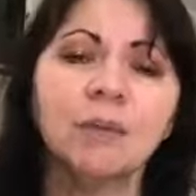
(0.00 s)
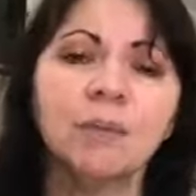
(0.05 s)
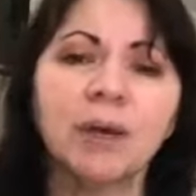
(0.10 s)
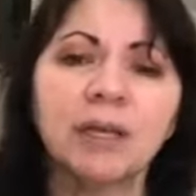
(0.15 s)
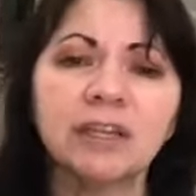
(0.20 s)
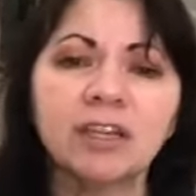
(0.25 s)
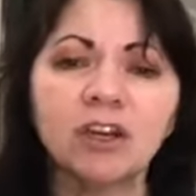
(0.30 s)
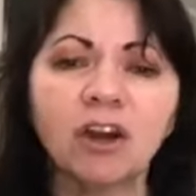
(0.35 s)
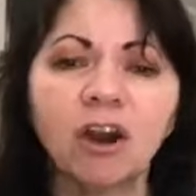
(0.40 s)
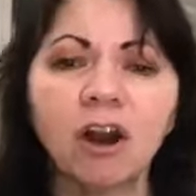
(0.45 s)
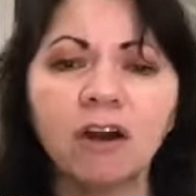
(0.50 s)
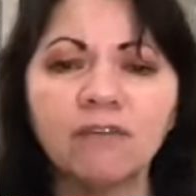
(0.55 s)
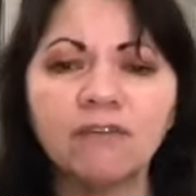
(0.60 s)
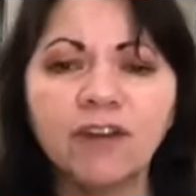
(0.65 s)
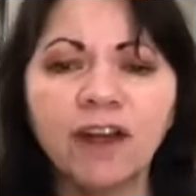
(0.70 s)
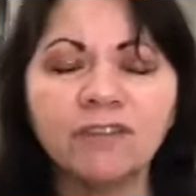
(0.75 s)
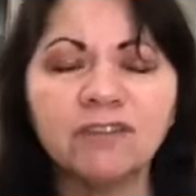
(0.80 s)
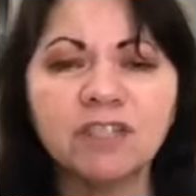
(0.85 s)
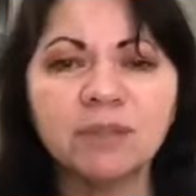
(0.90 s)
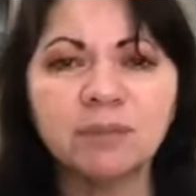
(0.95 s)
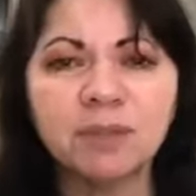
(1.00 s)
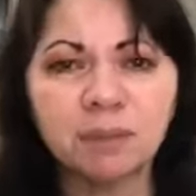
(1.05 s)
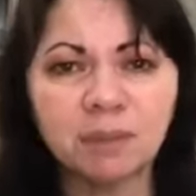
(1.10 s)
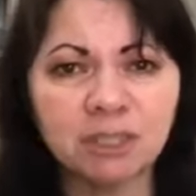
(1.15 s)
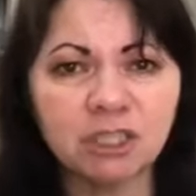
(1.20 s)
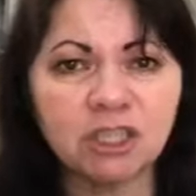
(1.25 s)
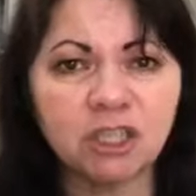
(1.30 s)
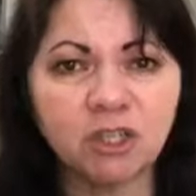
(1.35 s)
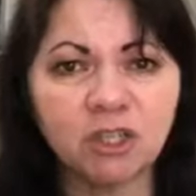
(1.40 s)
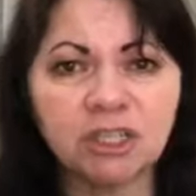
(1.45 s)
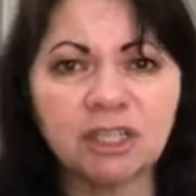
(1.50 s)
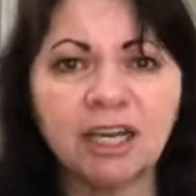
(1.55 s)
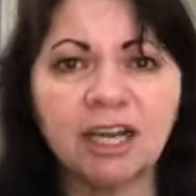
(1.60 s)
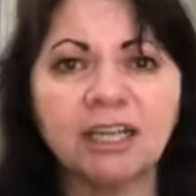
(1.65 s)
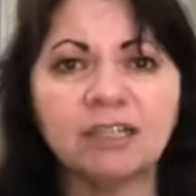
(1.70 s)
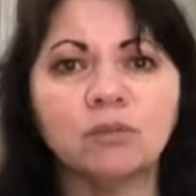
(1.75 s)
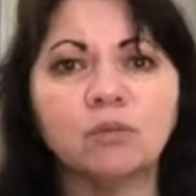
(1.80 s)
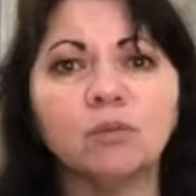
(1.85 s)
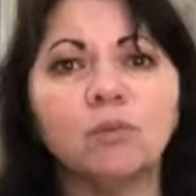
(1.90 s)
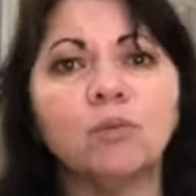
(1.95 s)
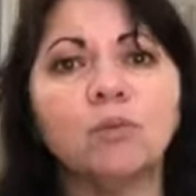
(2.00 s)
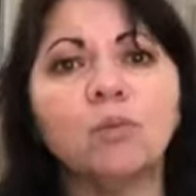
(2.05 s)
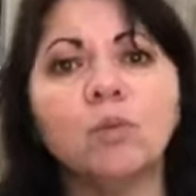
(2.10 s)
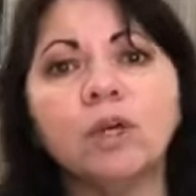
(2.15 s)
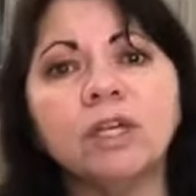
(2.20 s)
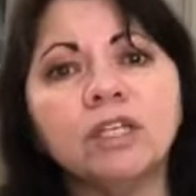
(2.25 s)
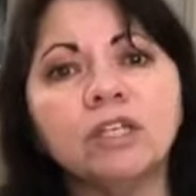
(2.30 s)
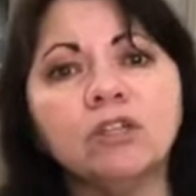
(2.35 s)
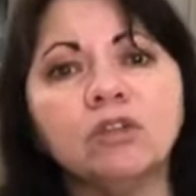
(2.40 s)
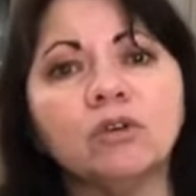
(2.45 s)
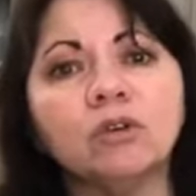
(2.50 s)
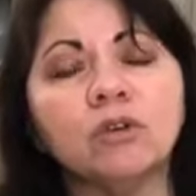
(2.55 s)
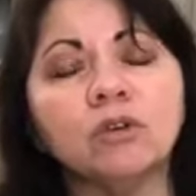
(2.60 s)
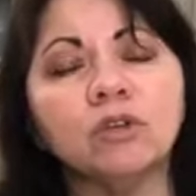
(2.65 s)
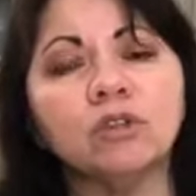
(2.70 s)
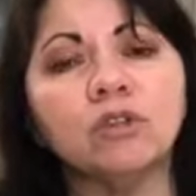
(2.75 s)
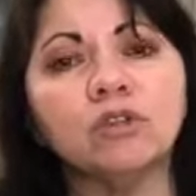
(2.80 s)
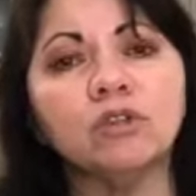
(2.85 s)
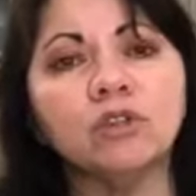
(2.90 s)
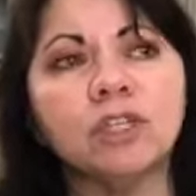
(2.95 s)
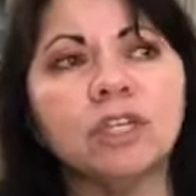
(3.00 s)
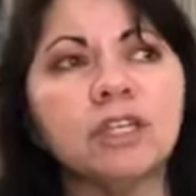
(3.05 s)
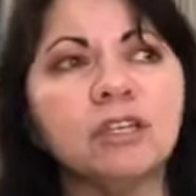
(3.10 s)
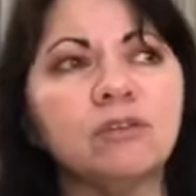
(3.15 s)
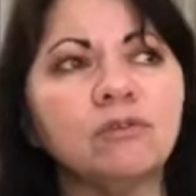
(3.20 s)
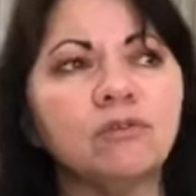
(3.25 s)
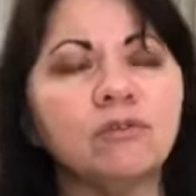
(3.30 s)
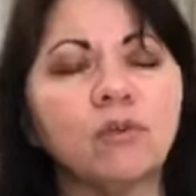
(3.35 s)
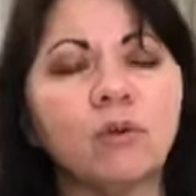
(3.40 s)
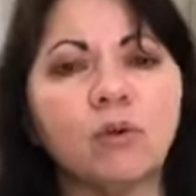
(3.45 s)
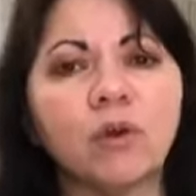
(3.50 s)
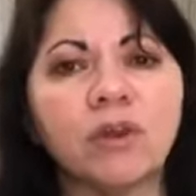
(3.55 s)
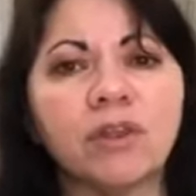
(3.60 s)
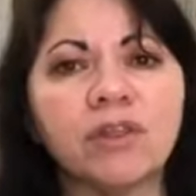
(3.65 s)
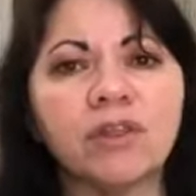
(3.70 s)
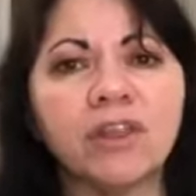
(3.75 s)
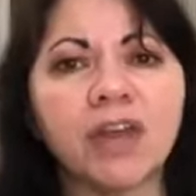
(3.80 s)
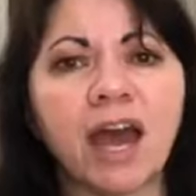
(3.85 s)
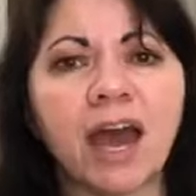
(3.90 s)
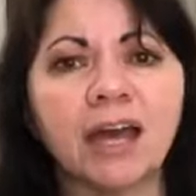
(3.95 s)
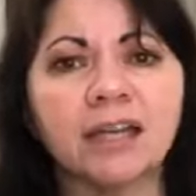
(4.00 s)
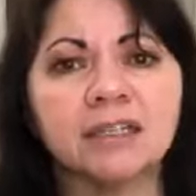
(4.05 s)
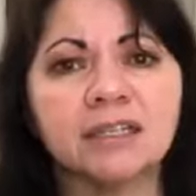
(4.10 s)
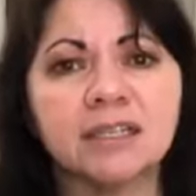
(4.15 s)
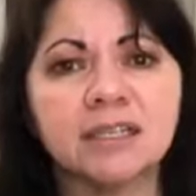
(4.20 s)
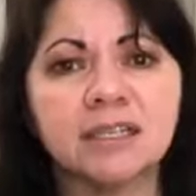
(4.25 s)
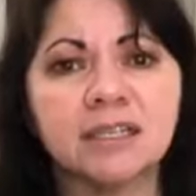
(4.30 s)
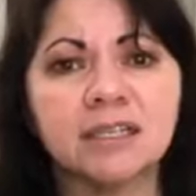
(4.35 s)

But there are 5 tips I'm going to share tonight when you're looking for that